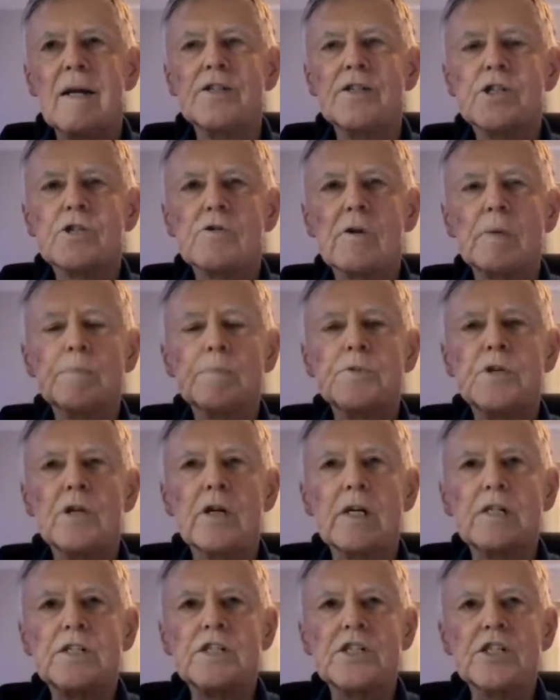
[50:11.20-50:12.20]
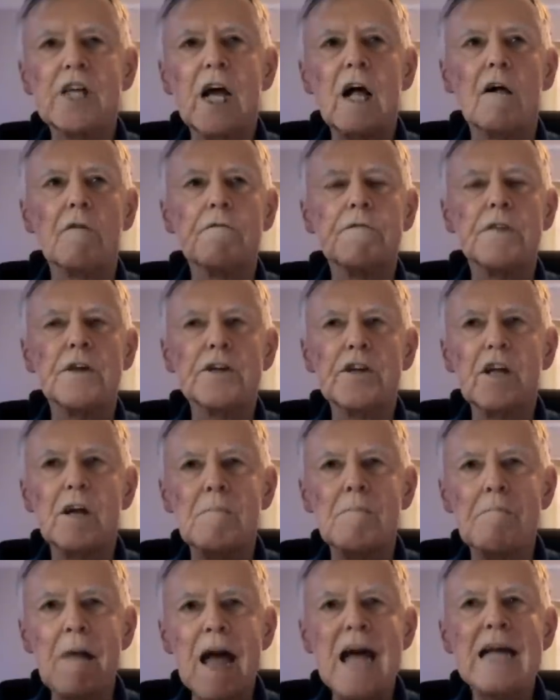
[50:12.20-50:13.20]
It's scripture itself
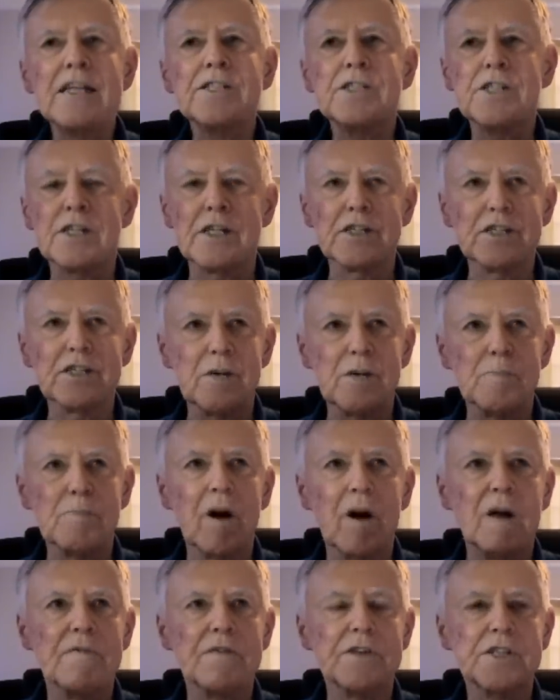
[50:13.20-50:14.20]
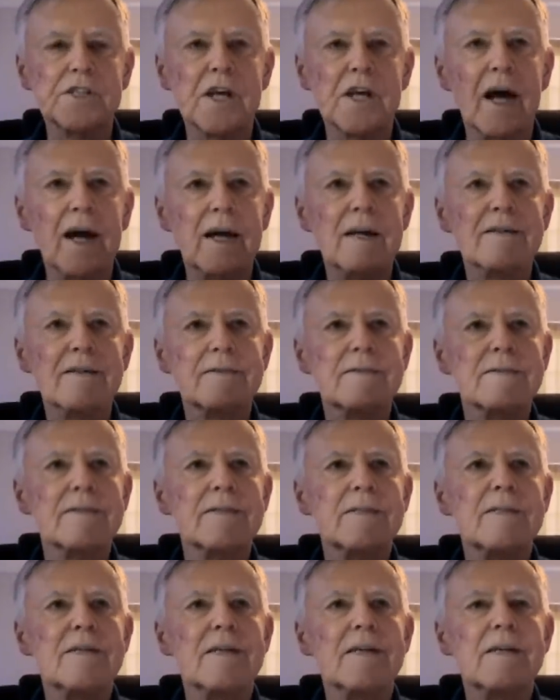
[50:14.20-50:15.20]
that commands us to prophesy.
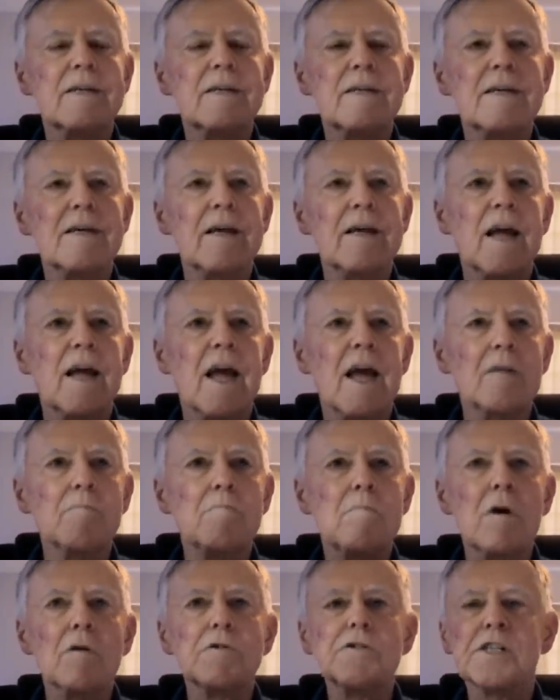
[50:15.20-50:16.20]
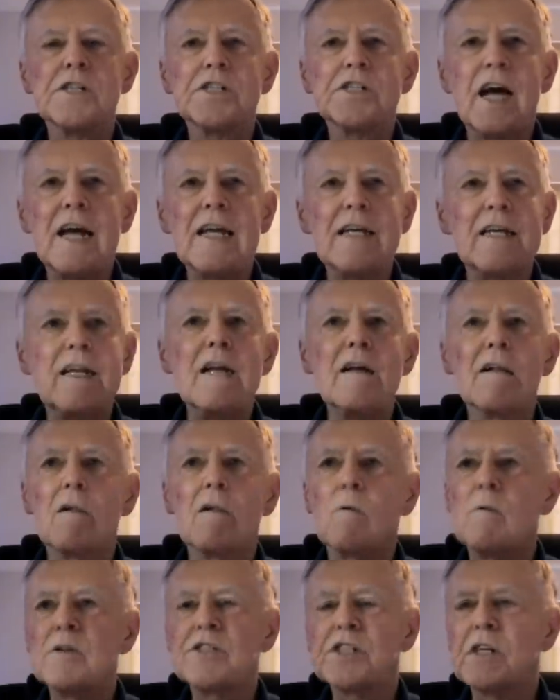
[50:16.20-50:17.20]
And Moses'
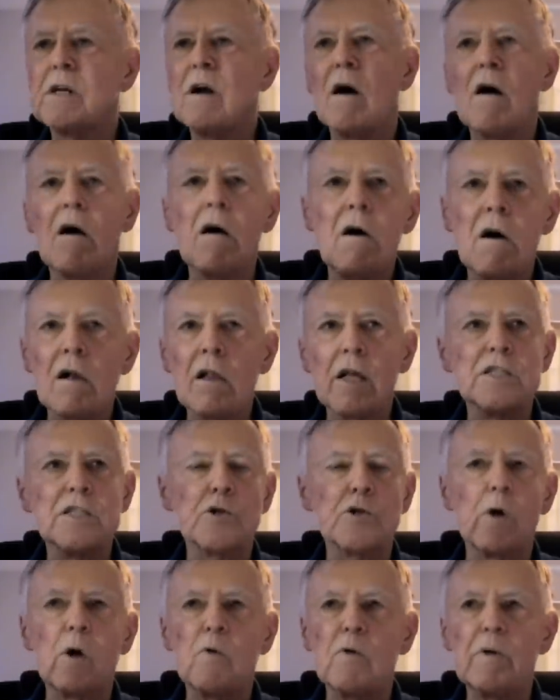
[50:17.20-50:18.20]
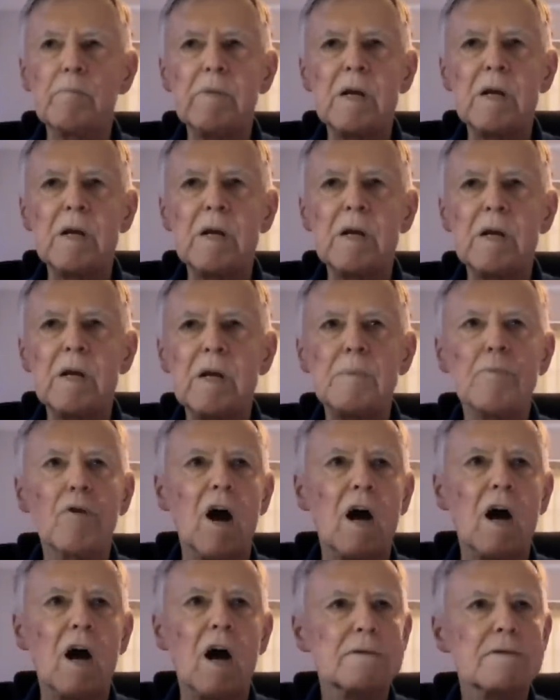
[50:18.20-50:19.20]
ideal was that all Israel would
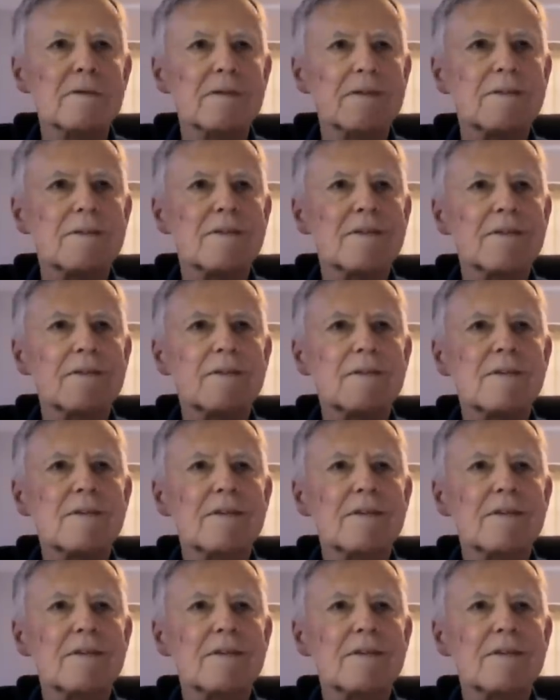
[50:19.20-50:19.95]
be prophets.